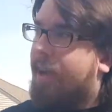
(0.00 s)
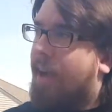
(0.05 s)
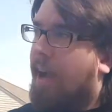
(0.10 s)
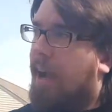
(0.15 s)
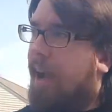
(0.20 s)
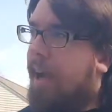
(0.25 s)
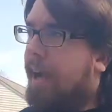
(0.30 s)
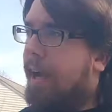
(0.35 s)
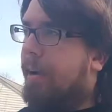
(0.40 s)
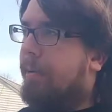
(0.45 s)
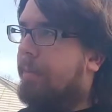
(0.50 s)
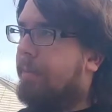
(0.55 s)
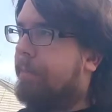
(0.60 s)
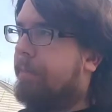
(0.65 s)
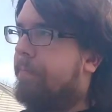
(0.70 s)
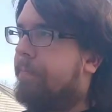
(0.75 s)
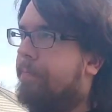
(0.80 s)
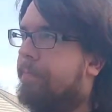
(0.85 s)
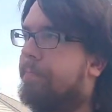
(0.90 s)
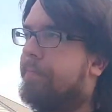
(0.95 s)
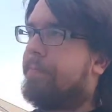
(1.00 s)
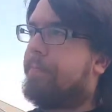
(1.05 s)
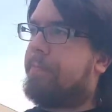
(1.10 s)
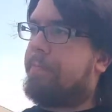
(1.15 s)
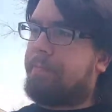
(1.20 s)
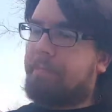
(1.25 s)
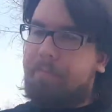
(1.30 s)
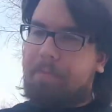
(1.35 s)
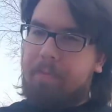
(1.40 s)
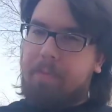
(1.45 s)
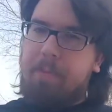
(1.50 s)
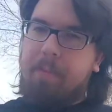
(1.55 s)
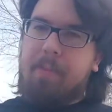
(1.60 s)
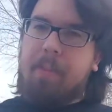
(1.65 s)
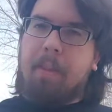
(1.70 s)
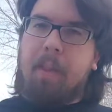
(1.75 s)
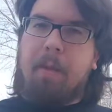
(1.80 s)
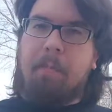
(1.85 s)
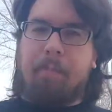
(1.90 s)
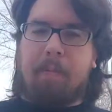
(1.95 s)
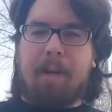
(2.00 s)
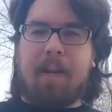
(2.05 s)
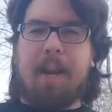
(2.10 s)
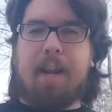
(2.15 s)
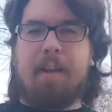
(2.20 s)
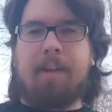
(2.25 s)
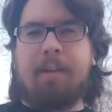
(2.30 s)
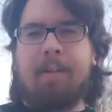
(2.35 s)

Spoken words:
But yeah,